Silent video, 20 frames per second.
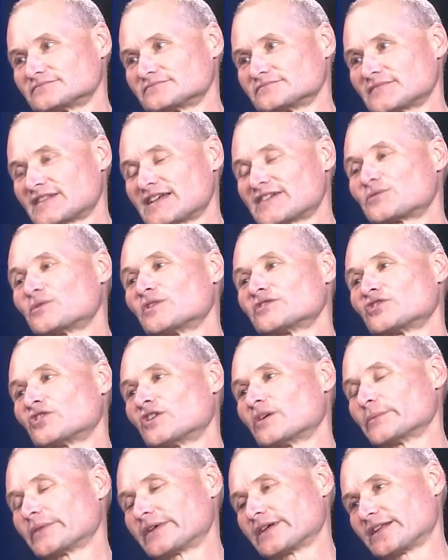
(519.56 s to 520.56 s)
Guess what
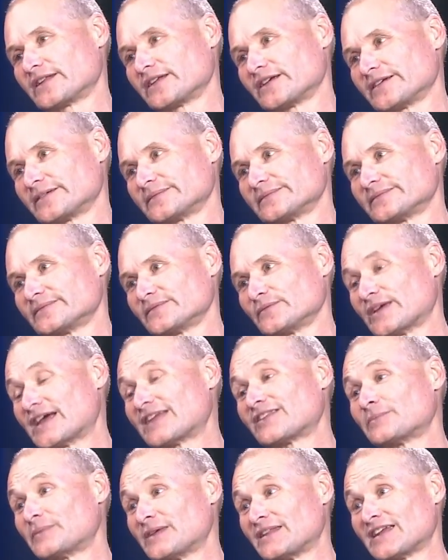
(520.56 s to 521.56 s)
time we get there? We had
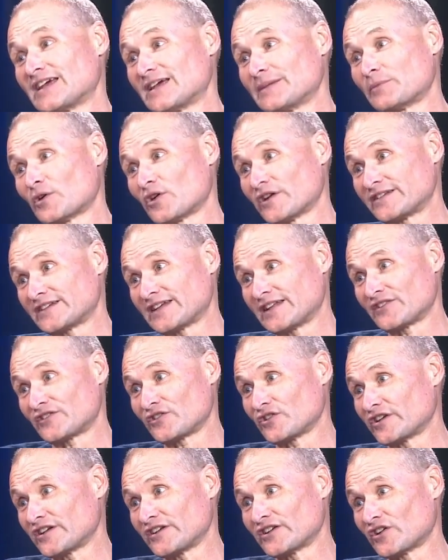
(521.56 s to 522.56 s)
to be there by
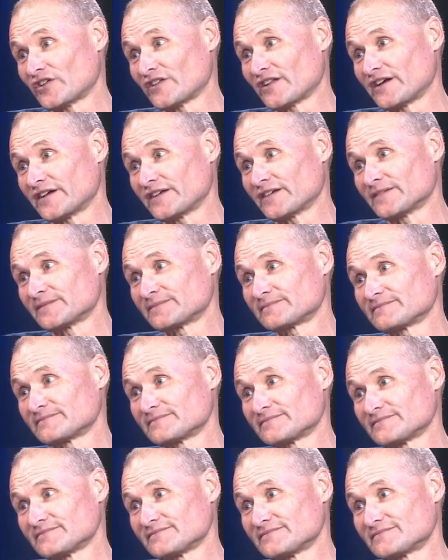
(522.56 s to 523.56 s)
10:30, no later.
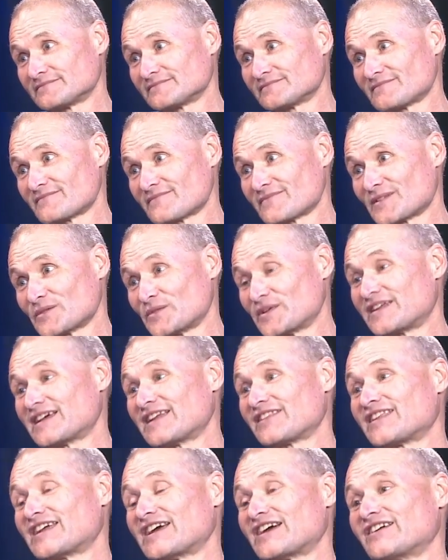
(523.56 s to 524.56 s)
We
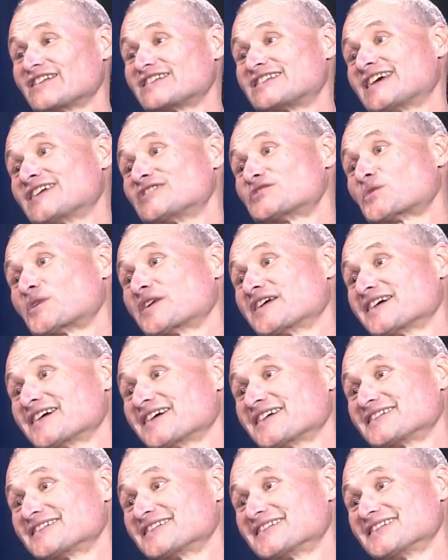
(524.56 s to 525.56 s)
get there at
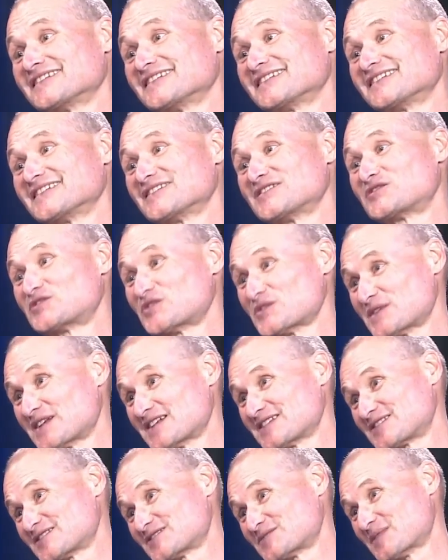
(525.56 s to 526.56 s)
10:28, 2
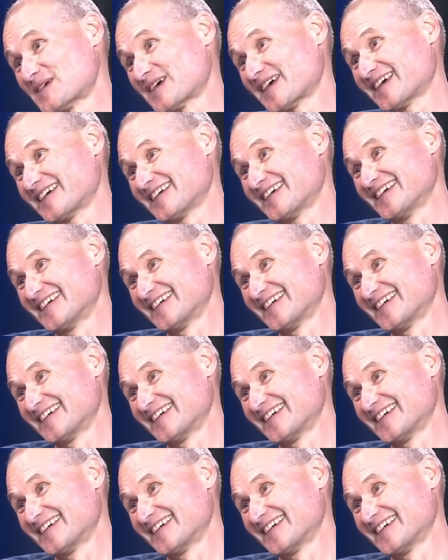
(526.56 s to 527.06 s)
minutes to spare.